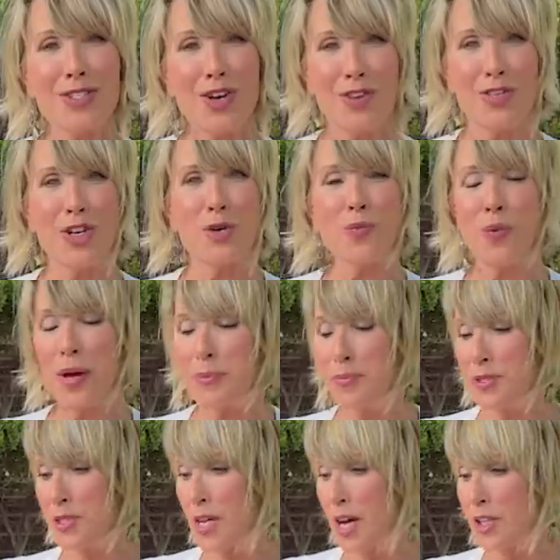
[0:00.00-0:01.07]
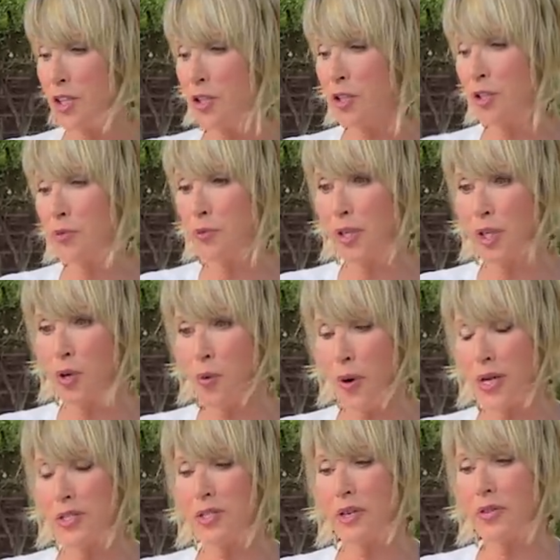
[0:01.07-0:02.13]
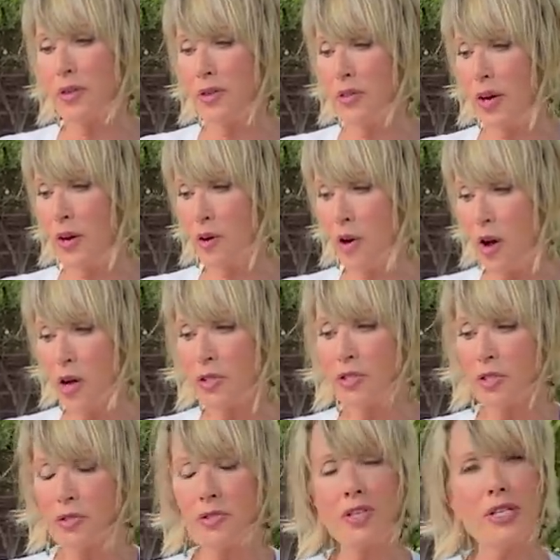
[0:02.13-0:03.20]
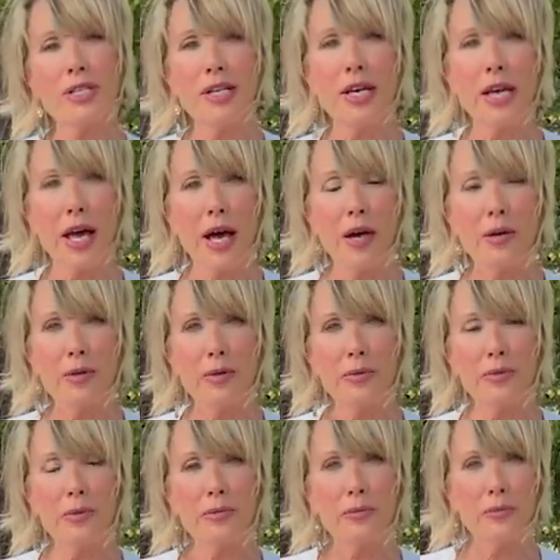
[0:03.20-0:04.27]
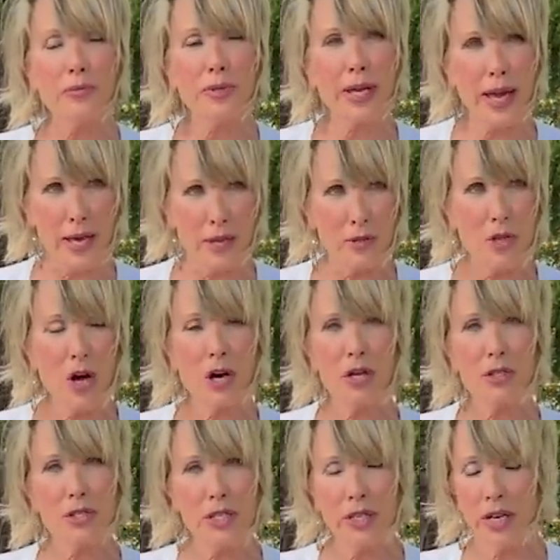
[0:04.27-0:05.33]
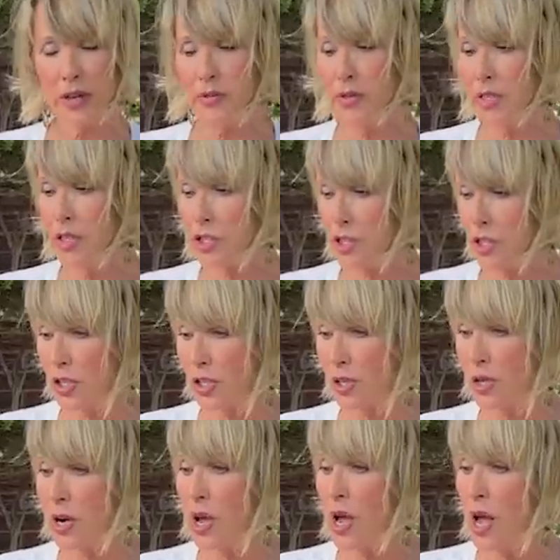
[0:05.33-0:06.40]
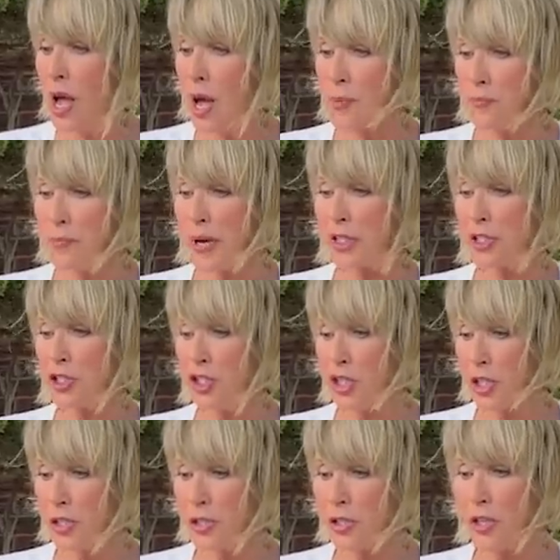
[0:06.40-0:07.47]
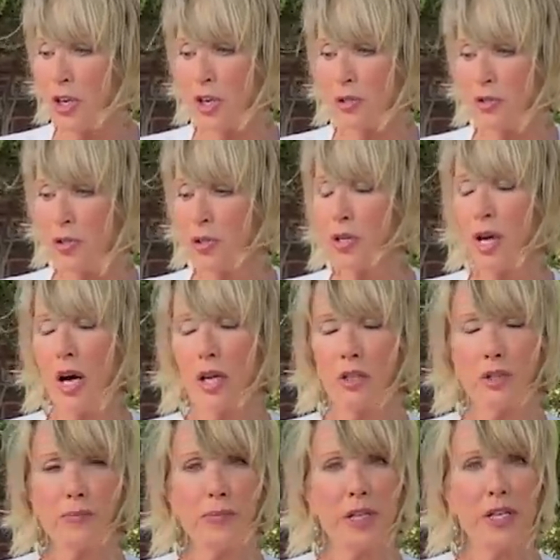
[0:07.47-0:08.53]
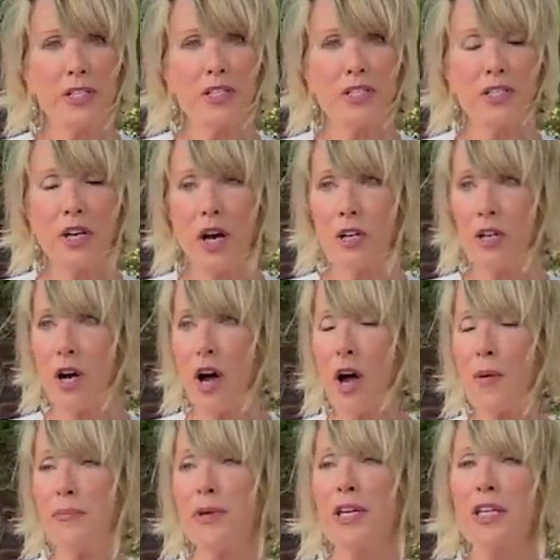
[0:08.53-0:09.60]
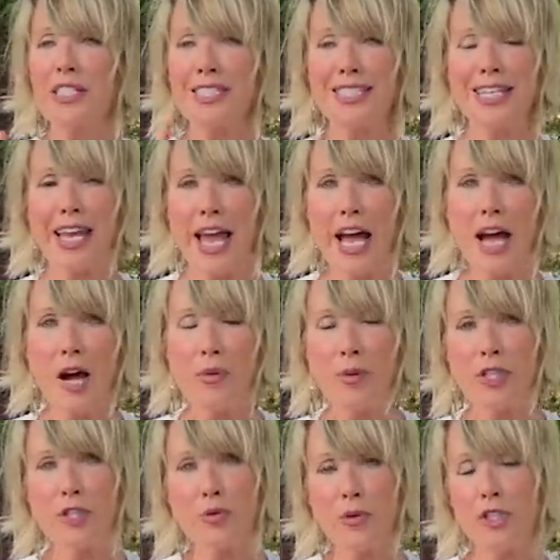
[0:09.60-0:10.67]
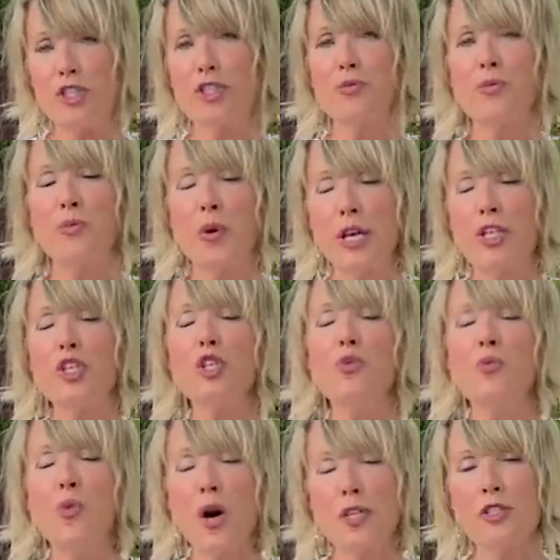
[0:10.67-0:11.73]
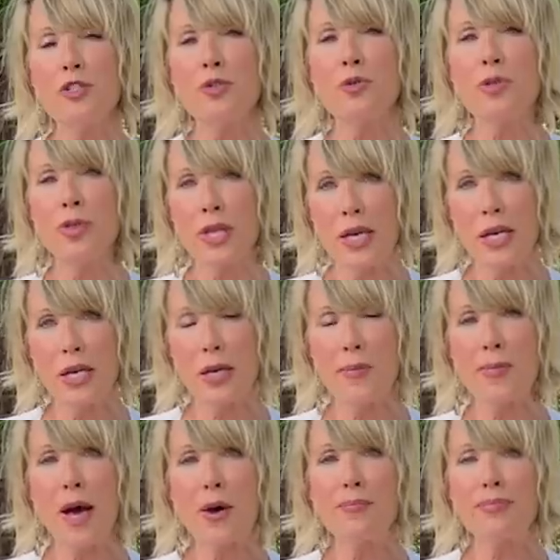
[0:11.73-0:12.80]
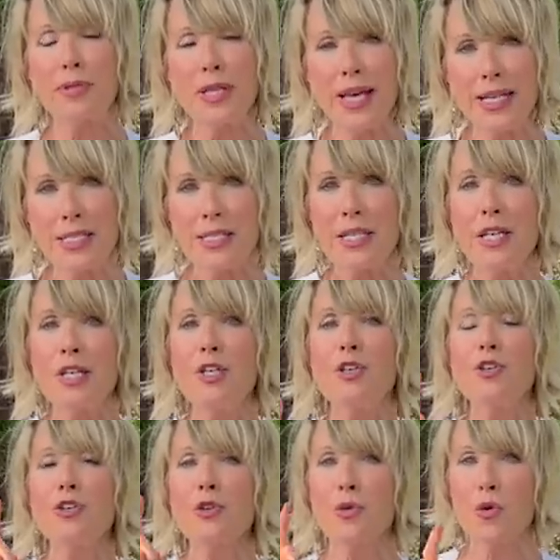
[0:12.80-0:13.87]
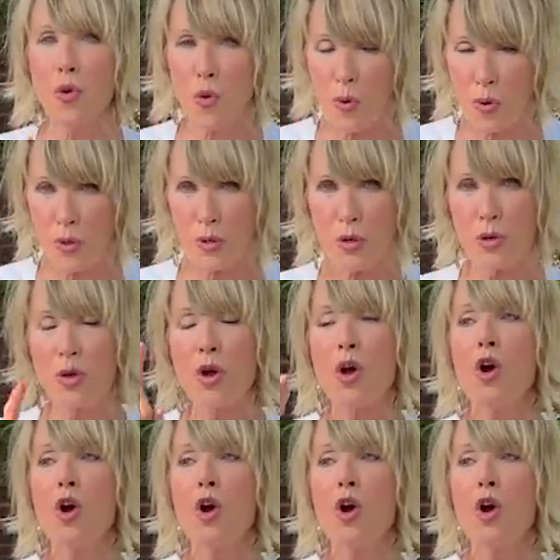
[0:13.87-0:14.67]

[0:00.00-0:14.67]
on their website. You can request. I think they are also sending out catalogs again this year. But just go to colorblends.com because now is when you want to think about placing your order